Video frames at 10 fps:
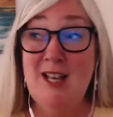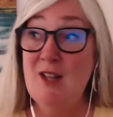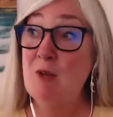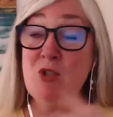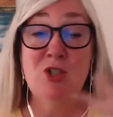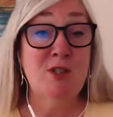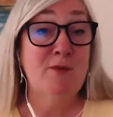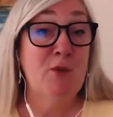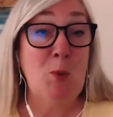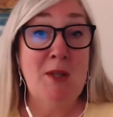that was just
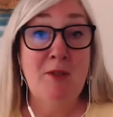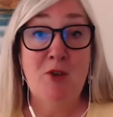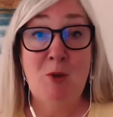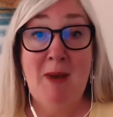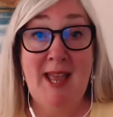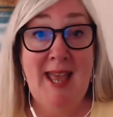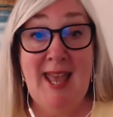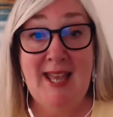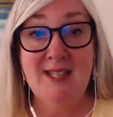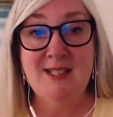flowing through my
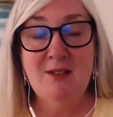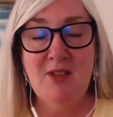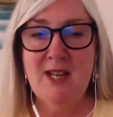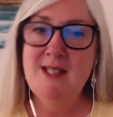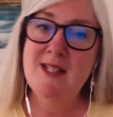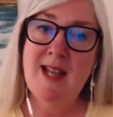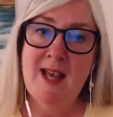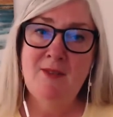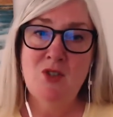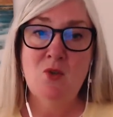head that I didn't
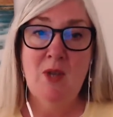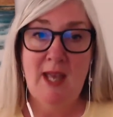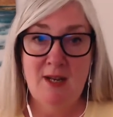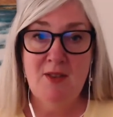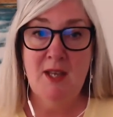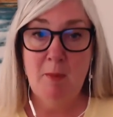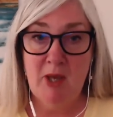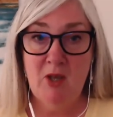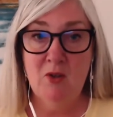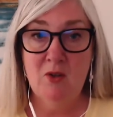have to do anything
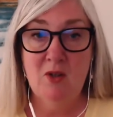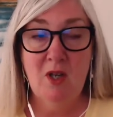about.